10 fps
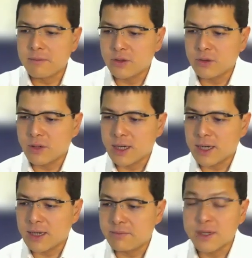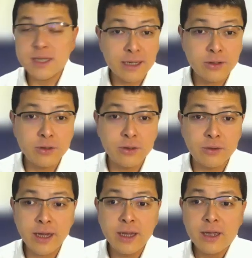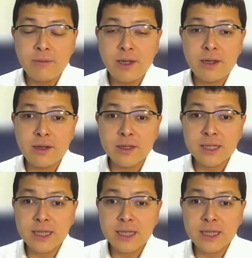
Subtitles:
to Bersatu, right? Because